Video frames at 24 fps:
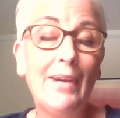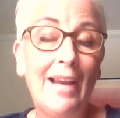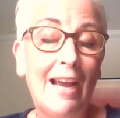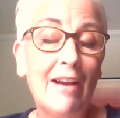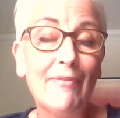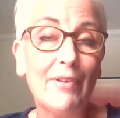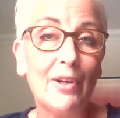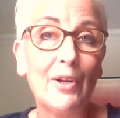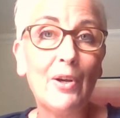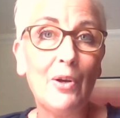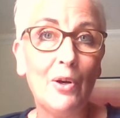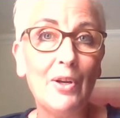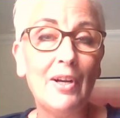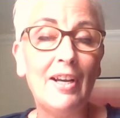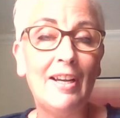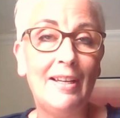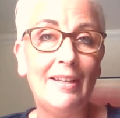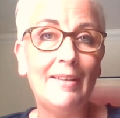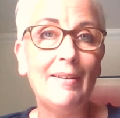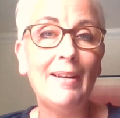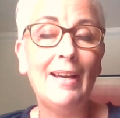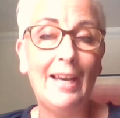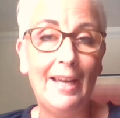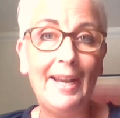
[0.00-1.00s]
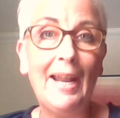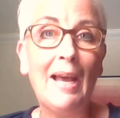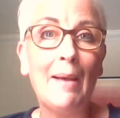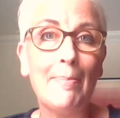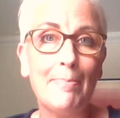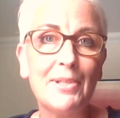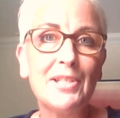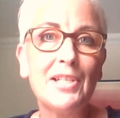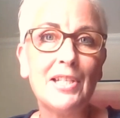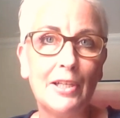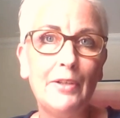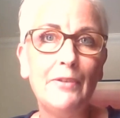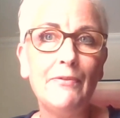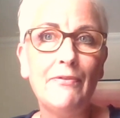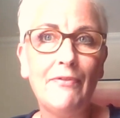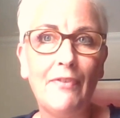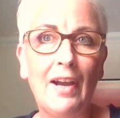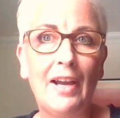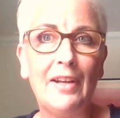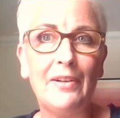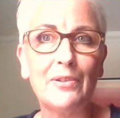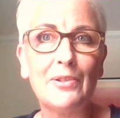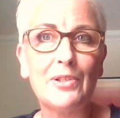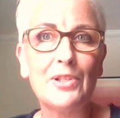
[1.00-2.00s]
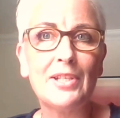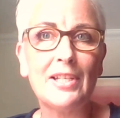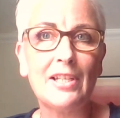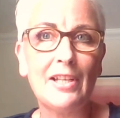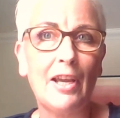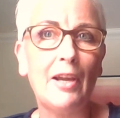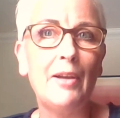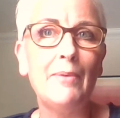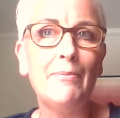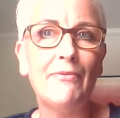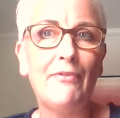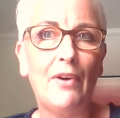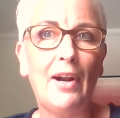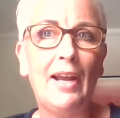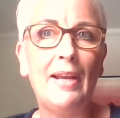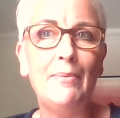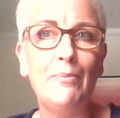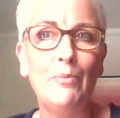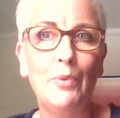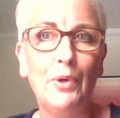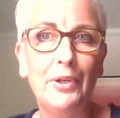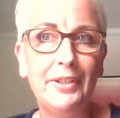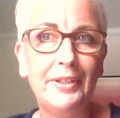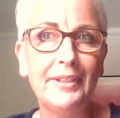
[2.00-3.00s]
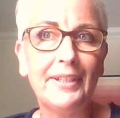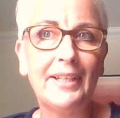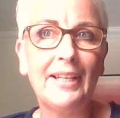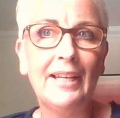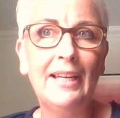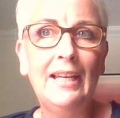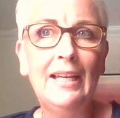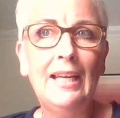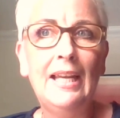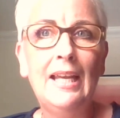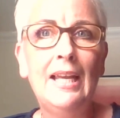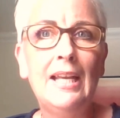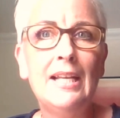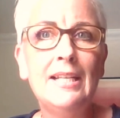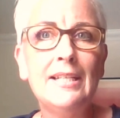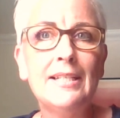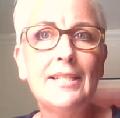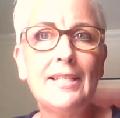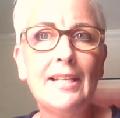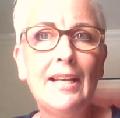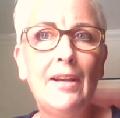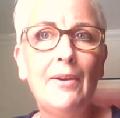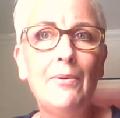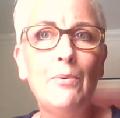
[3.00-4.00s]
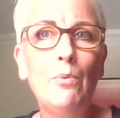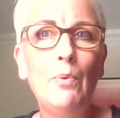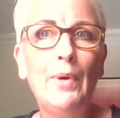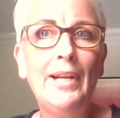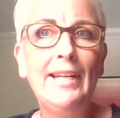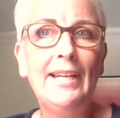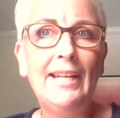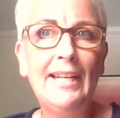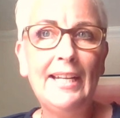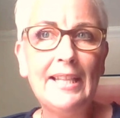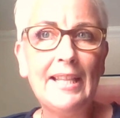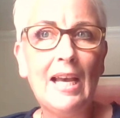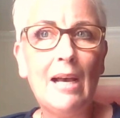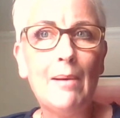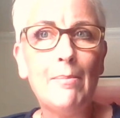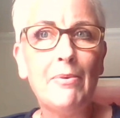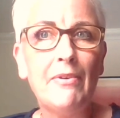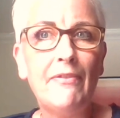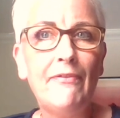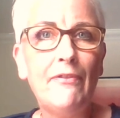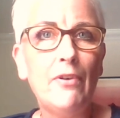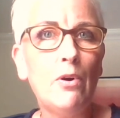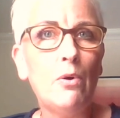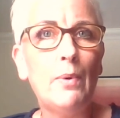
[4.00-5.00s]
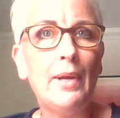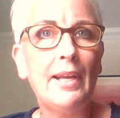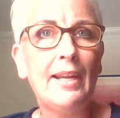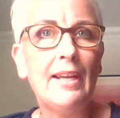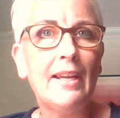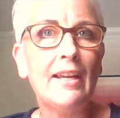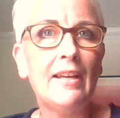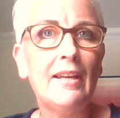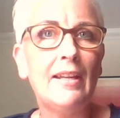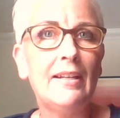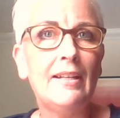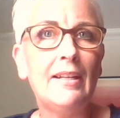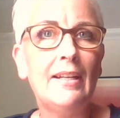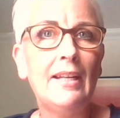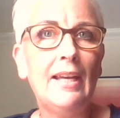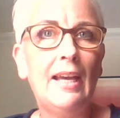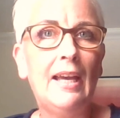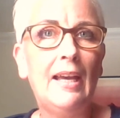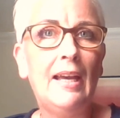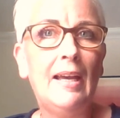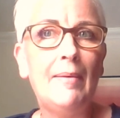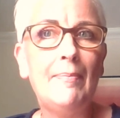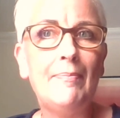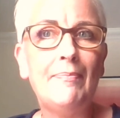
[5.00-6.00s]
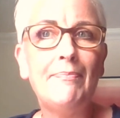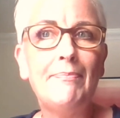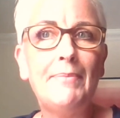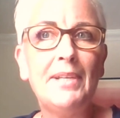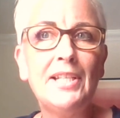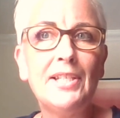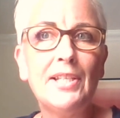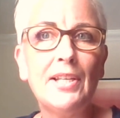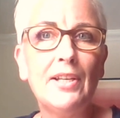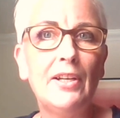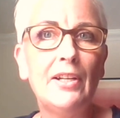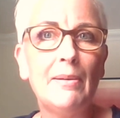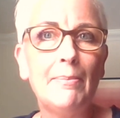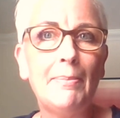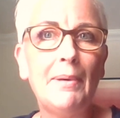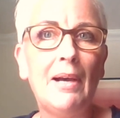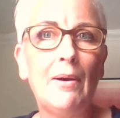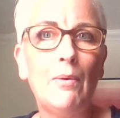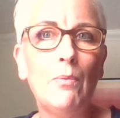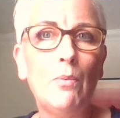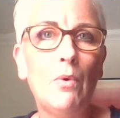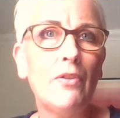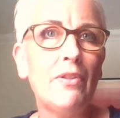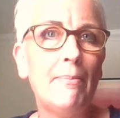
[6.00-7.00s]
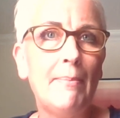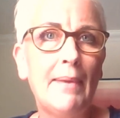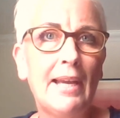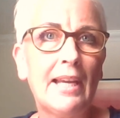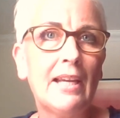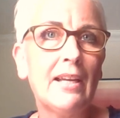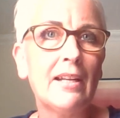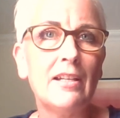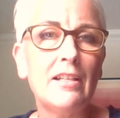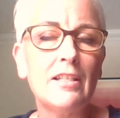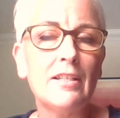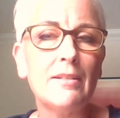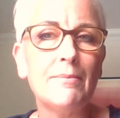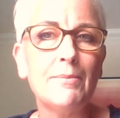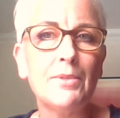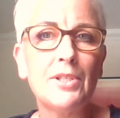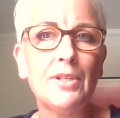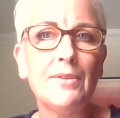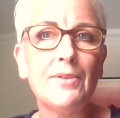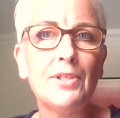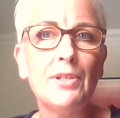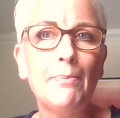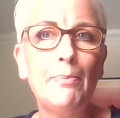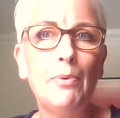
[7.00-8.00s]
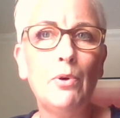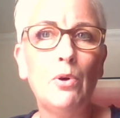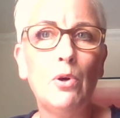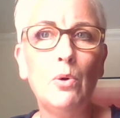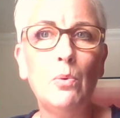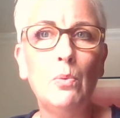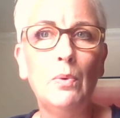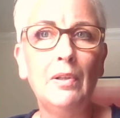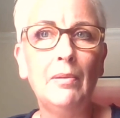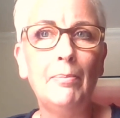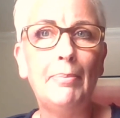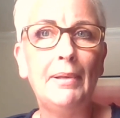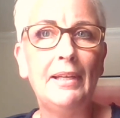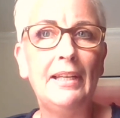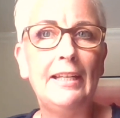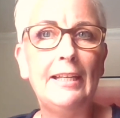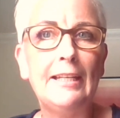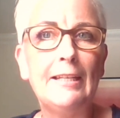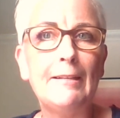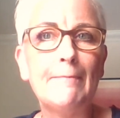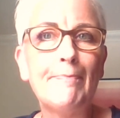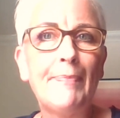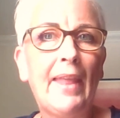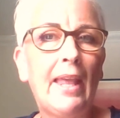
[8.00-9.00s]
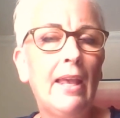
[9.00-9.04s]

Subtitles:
haven't got an absolute final scope framework. So we need that before we can be certain about what the mechanisms and support will be.